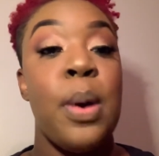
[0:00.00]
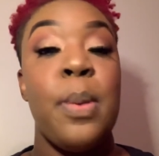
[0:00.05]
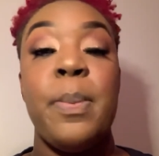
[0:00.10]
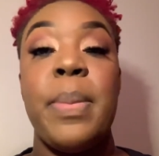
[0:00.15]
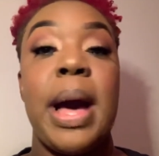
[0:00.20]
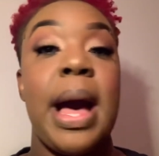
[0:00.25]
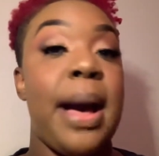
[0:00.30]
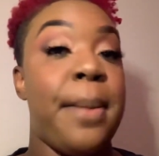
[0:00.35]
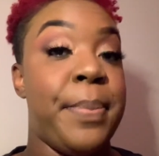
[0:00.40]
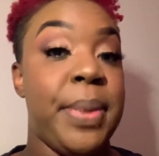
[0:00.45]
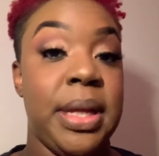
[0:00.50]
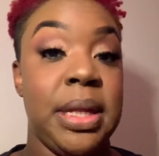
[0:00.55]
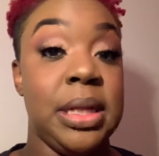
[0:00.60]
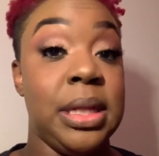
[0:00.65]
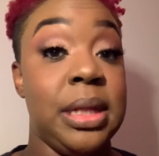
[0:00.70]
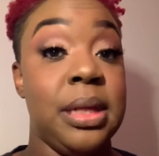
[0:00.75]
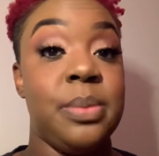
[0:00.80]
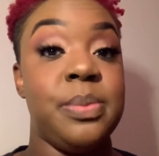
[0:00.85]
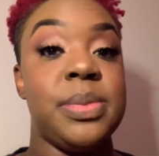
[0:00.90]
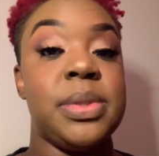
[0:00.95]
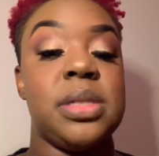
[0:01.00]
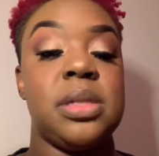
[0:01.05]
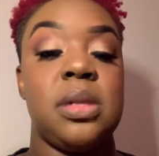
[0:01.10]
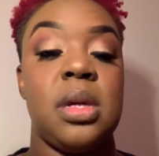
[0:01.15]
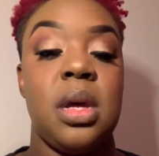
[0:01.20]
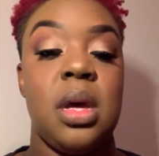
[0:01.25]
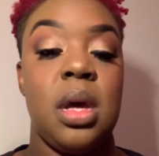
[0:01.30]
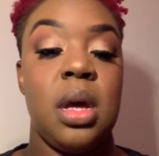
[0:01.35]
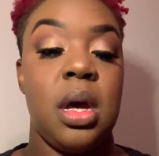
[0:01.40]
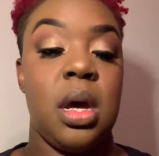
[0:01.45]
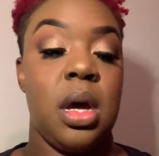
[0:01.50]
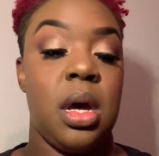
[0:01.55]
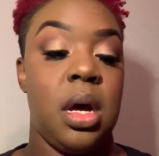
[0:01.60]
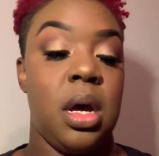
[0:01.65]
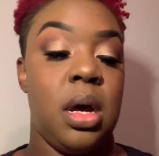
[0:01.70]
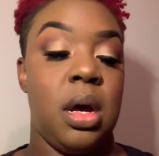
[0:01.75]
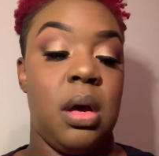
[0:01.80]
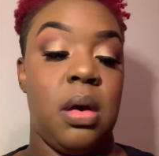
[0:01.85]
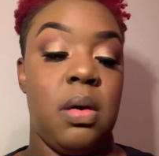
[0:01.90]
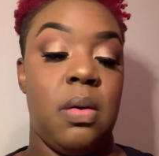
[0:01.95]
popping lips.
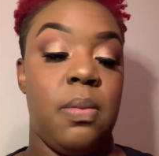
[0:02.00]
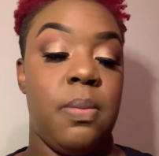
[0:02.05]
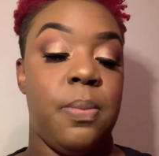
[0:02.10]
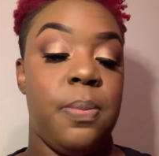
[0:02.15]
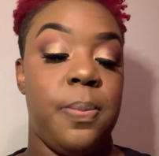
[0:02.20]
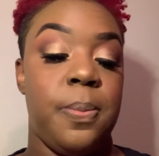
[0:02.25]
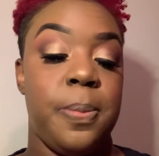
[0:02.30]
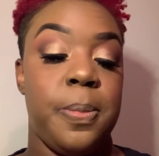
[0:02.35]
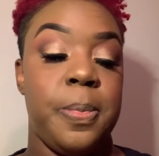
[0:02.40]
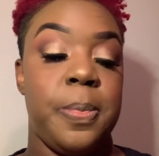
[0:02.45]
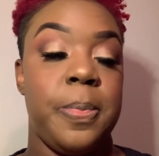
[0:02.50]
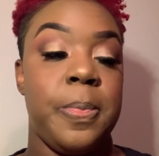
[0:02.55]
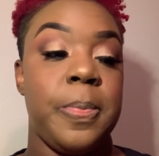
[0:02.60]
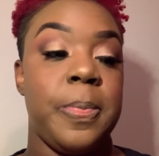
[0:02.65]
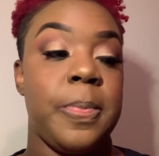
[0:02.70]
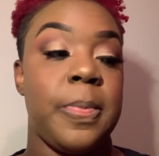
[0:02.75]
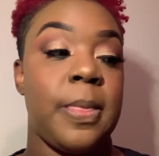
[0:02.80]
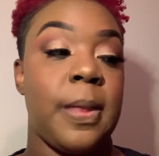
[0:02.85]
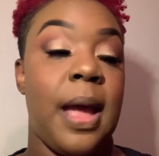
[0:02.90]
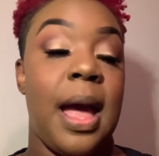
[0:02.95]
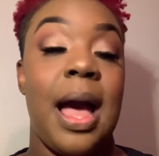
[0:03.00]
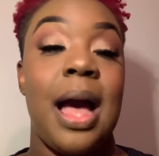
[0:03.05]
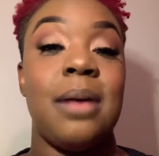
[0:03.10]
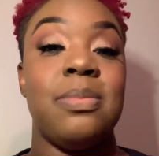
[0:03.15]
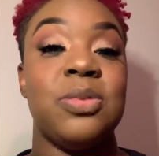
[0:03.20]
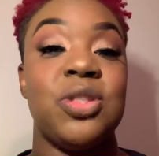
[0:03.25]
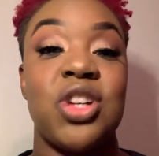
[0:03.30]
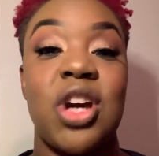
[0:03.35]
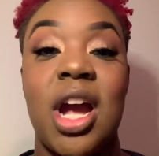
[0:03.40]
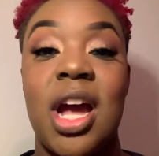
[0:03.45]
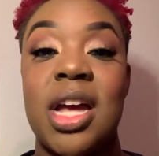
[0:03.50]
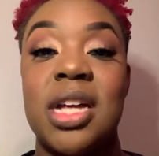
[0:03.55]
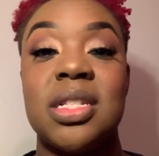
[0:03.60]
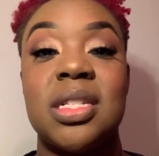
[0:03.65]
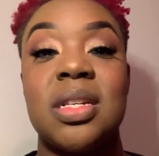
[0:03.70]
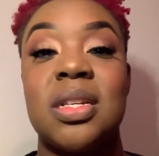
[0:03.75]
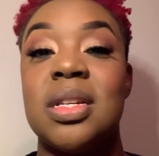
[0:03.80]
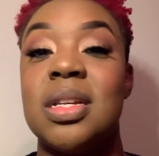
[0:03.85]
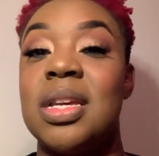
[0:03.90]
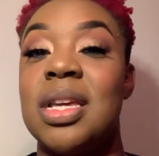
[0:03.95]
I'm trying
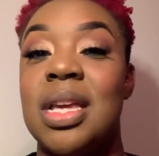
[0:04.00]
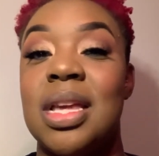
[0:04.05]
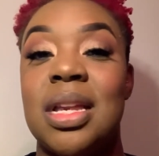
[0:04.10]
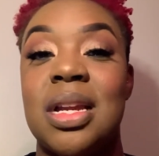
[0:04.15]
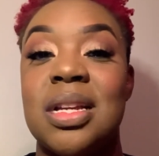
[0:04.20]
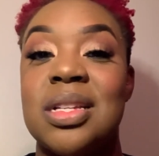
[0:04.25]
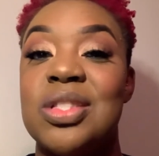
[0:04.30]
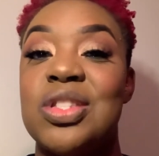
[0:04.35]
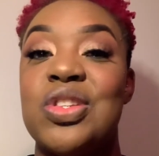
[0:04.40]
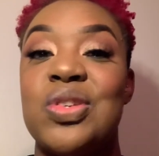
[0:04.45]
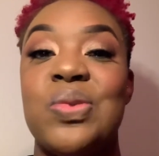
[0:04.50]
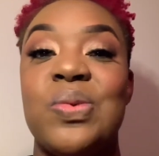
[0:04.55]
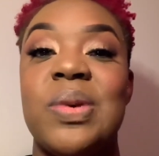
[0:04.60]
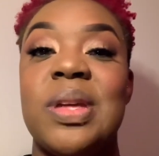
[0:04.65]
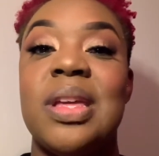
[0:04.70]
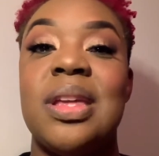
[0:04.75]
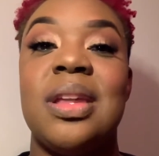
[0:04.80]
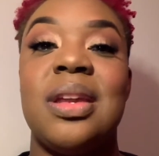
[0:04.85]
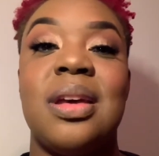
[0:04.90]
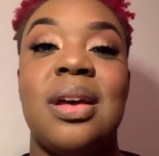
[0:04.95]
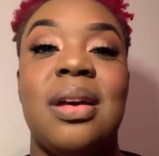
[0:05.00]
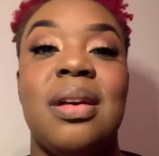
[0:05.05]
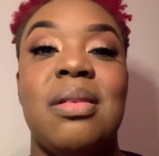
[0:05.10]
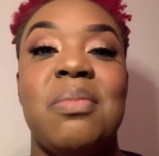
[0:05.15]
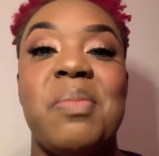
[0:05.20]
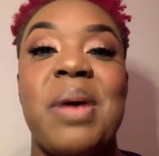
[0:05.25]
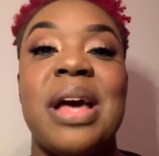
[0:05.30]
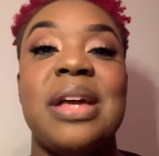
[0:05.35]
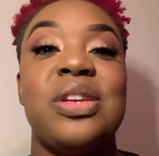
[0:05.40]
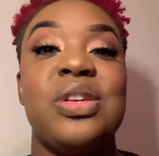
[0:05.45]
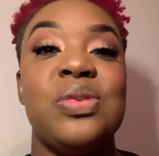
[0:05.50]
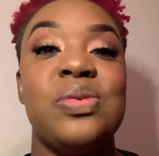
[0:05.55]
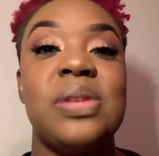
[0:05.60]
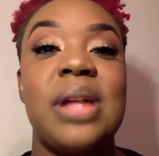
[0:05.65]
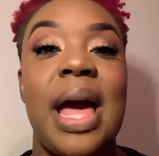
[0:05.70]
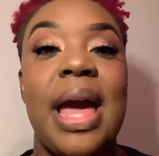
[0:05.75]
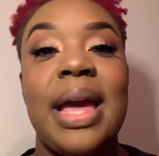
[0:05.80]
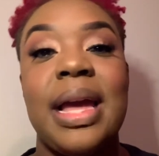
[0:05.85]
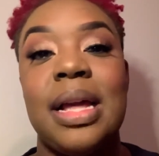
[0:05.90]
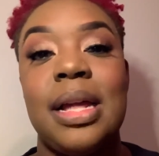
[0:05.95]
to get into it. I do
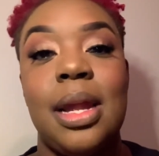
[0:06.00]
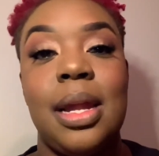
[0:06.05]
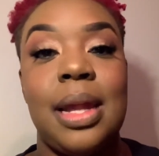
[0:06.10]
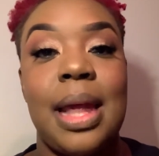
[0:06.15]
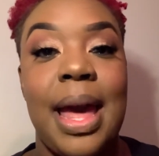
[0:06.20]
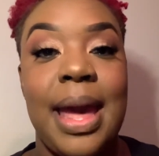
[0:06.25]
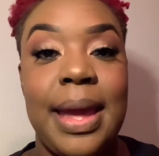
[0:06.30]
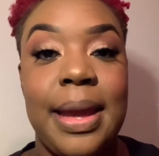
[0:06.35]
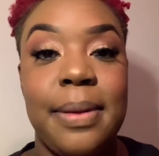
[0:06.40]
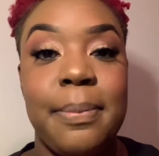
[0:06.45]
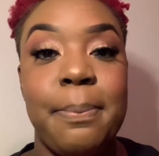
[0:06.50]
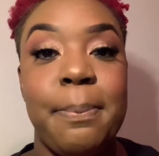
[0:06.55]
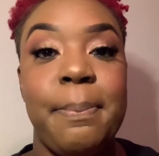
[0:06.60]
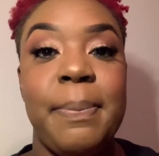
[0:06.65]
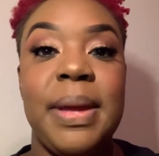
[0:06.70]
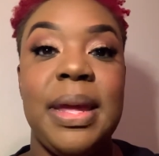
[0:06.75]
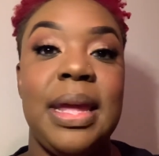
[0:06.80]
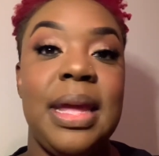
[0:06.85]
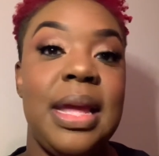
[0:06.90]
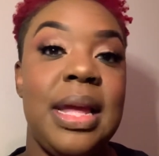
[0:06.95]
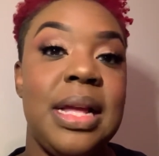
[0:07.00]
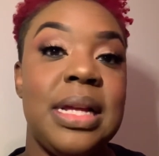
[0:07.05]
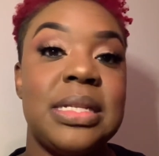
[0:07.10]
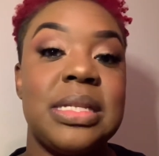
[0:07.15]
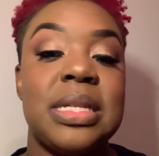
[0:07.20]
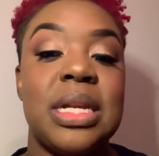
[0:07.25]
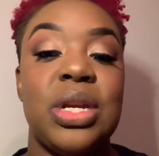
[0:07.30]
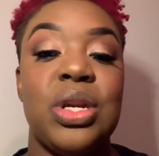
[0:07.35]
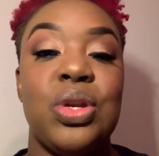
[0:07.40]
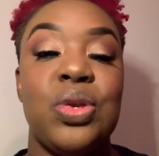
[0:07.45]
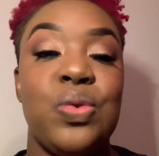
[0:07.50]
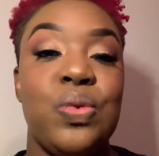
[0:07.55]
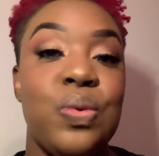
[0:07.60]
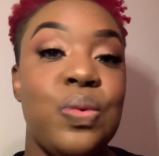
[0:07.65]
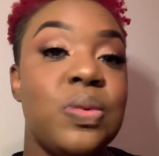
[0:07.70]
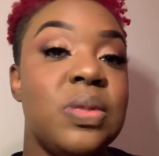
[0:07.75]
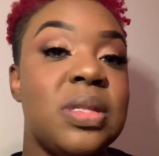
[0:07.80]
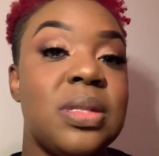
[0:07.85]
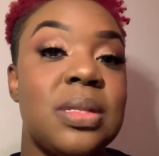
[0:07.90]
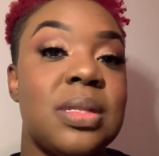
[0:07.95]
like light pinks and
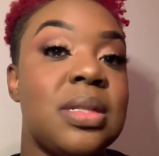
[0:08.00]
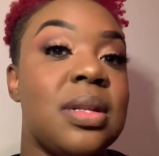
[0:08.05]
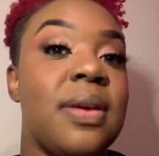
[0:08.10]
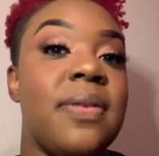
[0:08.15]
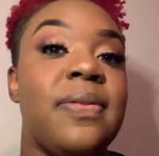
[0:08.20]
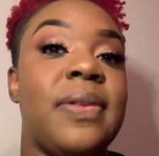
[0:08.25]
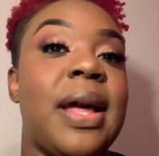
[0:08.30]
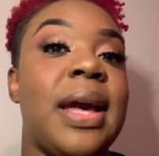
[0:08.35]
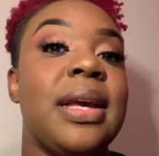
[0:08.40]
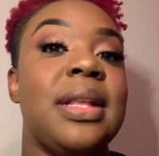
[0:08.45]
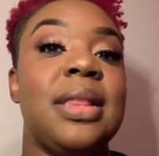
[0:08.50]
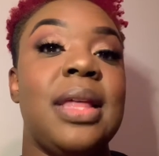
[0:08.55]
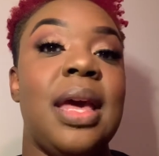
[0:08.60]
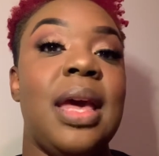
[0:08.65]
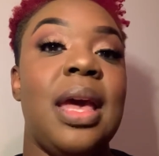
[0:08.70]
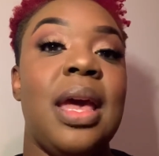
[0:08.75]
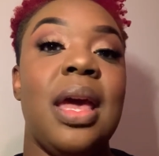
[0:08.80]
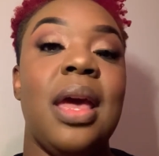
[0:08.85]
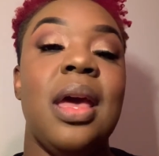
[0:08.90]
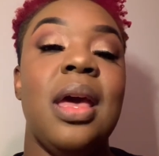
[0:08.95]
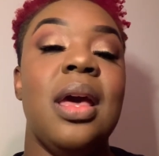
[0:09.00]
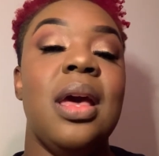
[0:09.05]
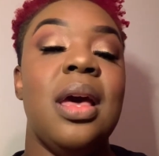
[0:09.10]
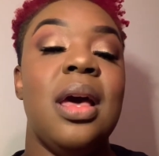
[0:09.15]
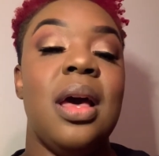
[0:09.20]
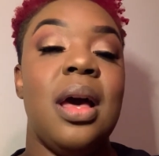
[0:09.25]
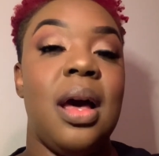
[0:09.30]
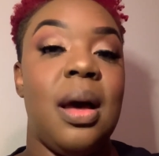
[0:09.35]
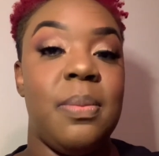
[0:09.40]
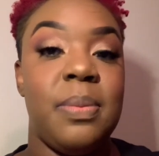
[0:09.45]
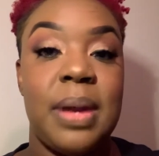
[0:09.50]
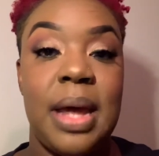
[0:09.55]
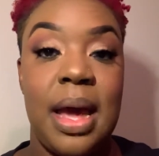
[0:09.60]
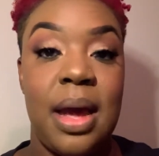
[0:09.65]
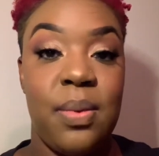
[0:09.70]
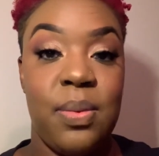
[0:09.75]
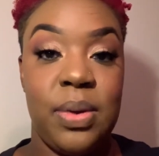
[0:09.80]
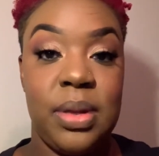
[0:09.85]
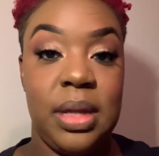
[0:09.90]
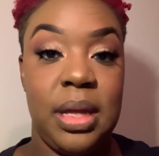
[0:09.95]
nudes and stuff like that. I'm
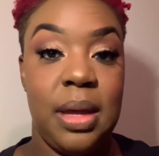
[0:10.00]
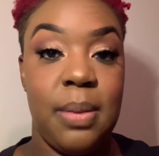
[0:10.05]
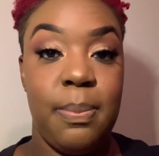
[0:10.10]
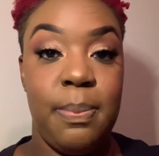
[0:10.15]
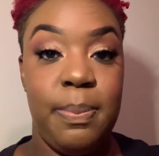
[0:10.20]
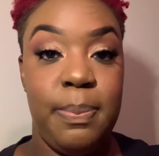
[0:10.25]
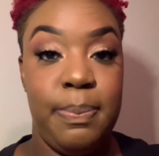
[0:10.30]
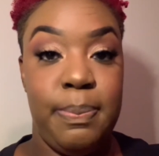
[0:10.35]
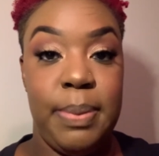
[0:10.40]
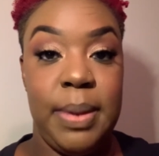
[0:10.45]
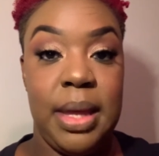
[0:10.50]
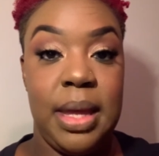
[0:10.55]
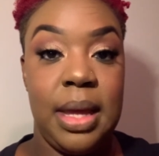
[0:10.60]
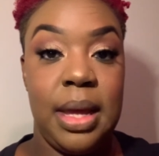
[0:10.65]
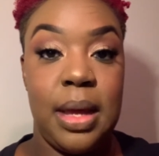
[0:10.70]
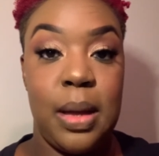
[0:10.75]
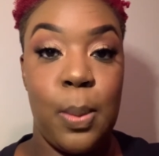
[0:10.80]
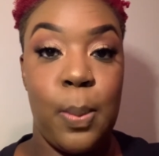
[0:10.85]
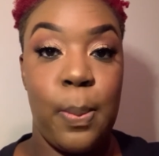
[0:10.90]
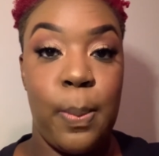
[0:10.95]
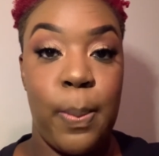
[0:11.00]
not really a big